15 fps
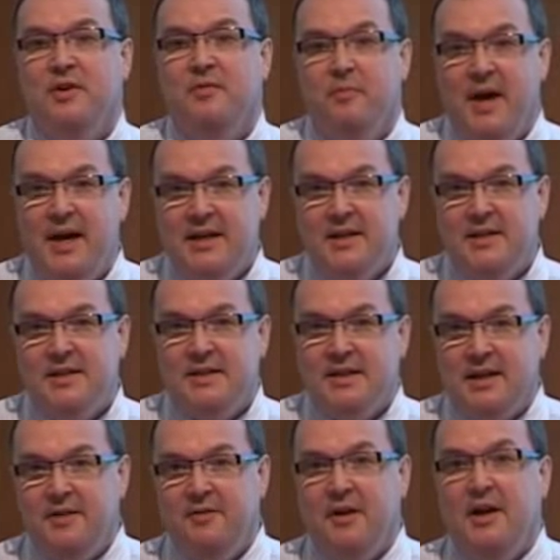We've made a
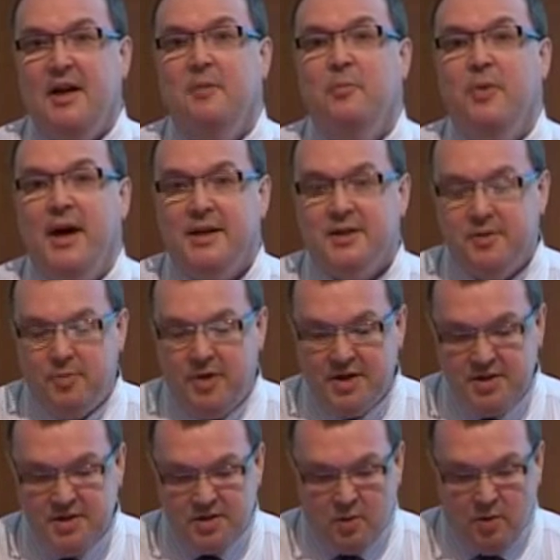significant impact on the patient's